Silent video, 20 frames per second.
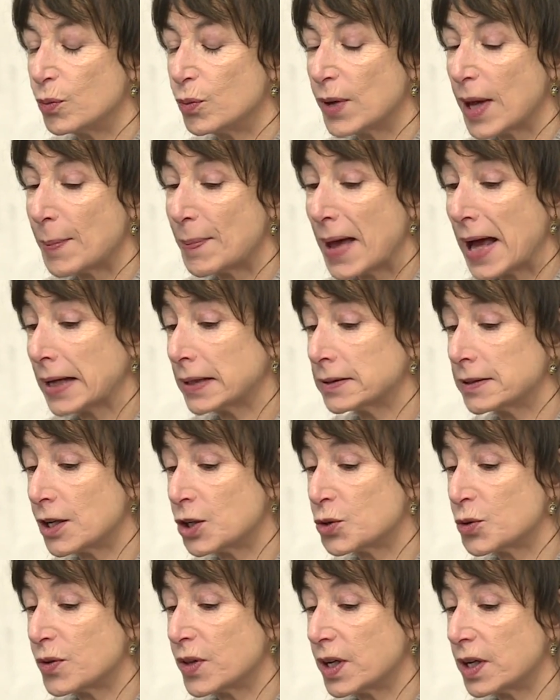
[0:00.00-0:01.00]
get back in
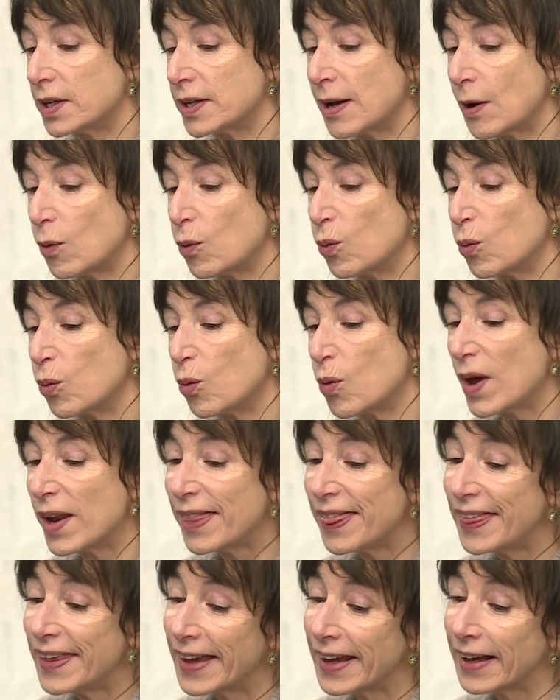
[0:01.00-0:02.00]
touch with it. Now,
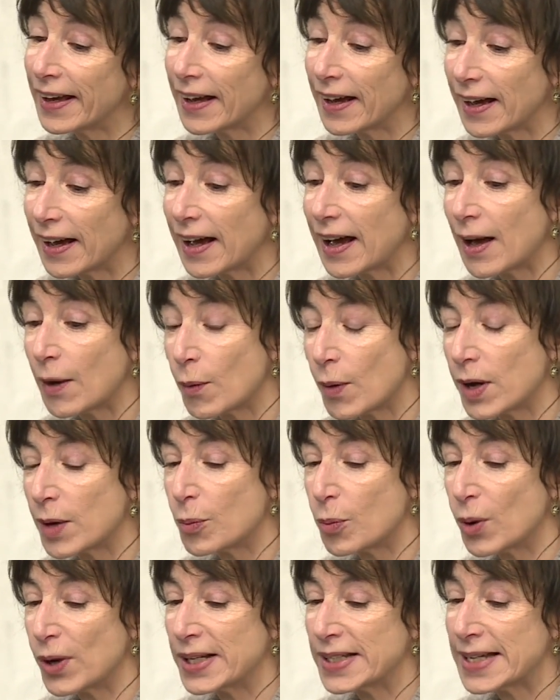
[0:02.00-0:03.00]
one thing I want
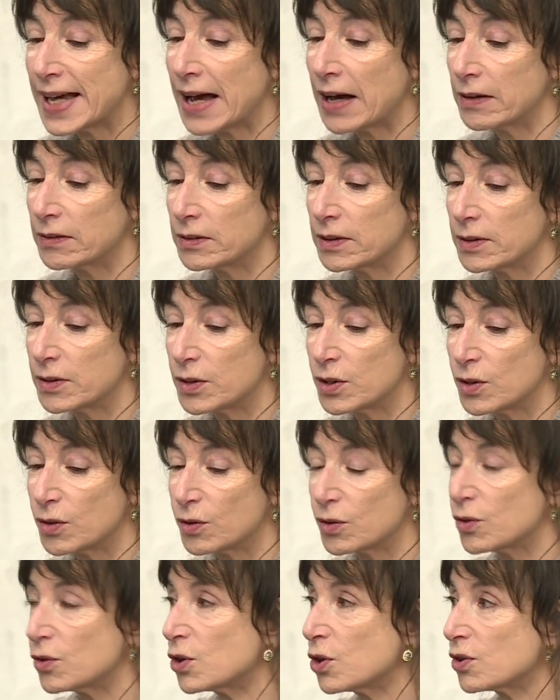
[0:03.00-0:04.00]
to point out:
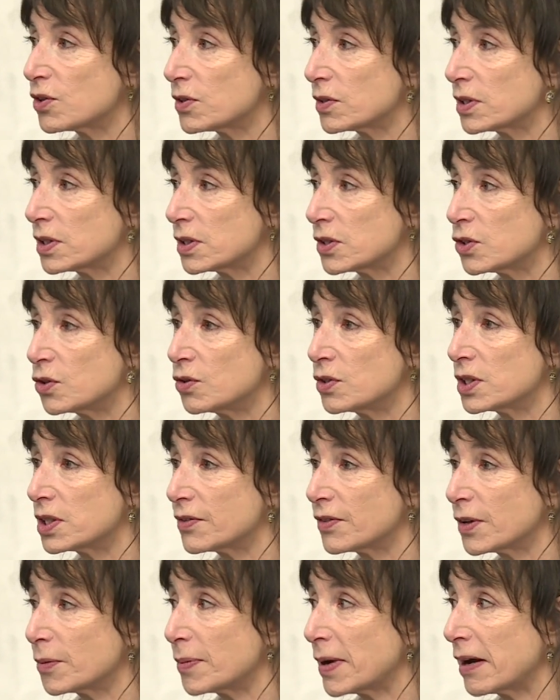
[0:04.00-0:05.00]
you're students
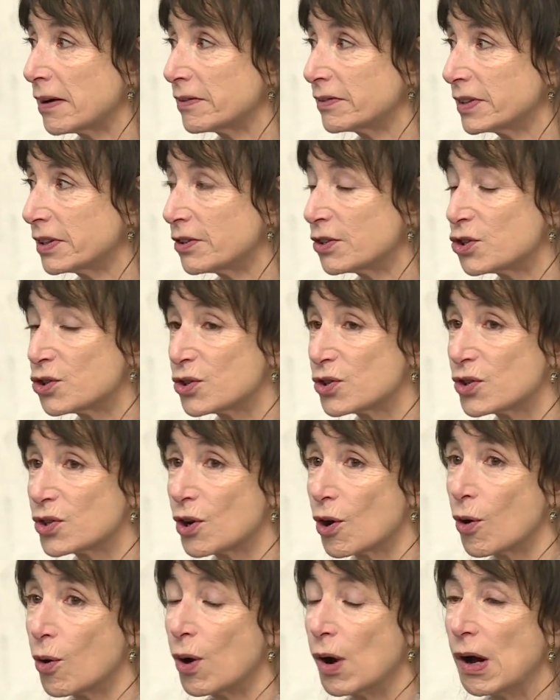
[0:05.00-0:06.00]
of comparative literature,
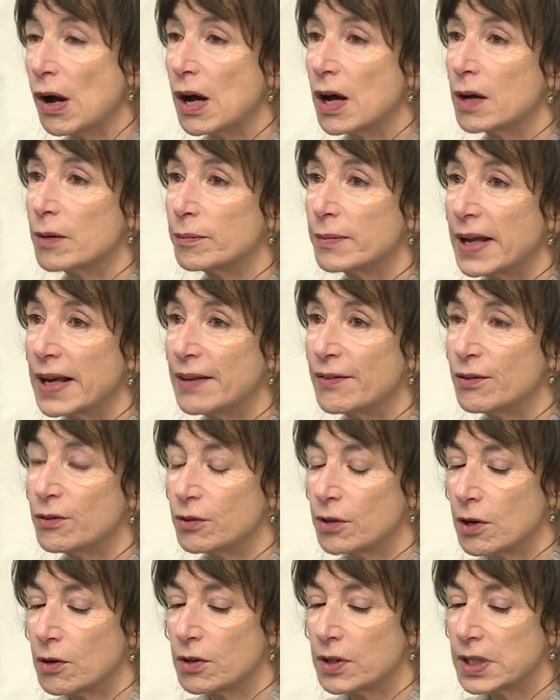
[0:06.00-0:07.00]
so many of you
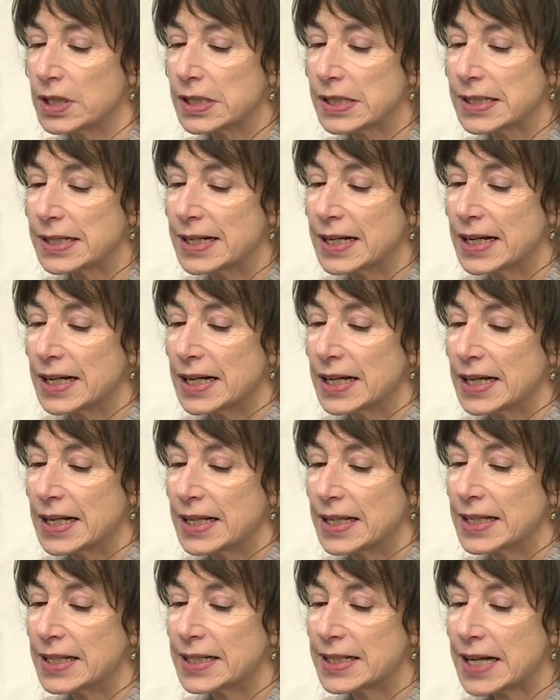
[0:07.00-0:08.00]
know this.
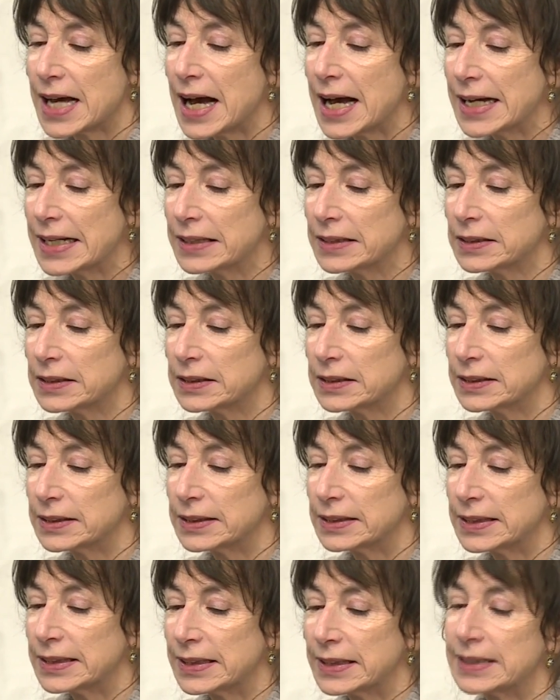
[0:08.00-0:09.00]
The title
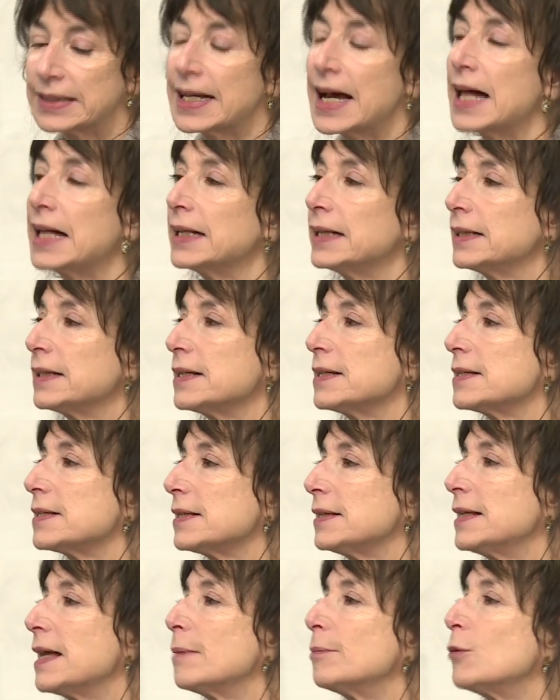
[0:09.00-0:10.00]
in Italian
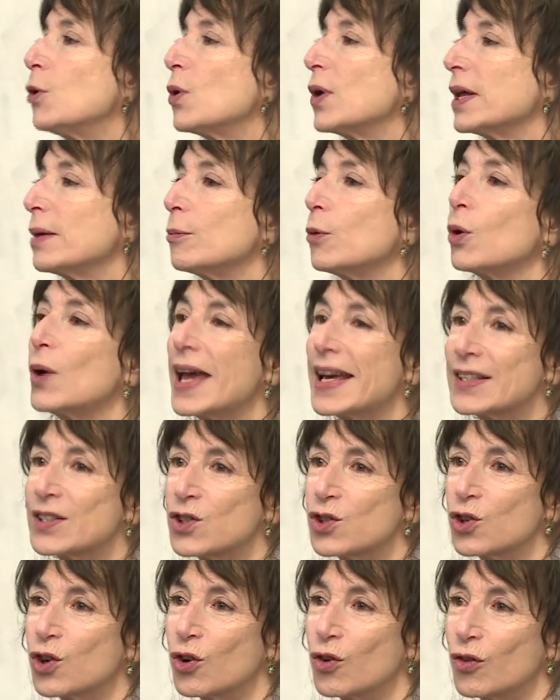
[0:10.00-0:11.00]
is L'amore
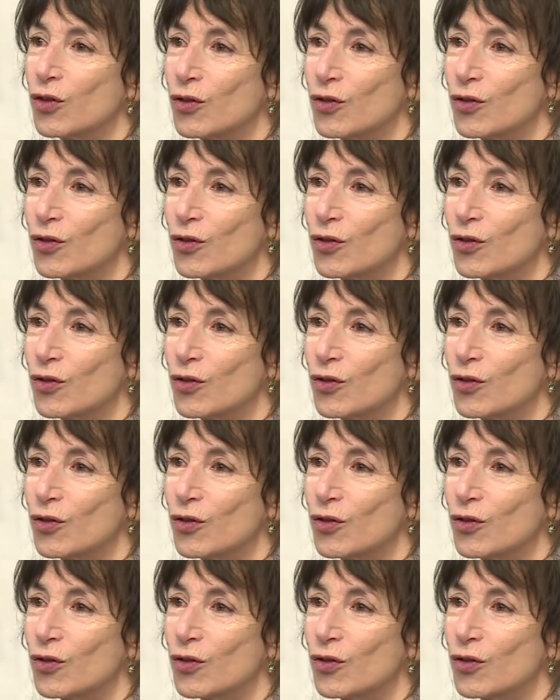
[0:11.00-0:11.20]
molesto,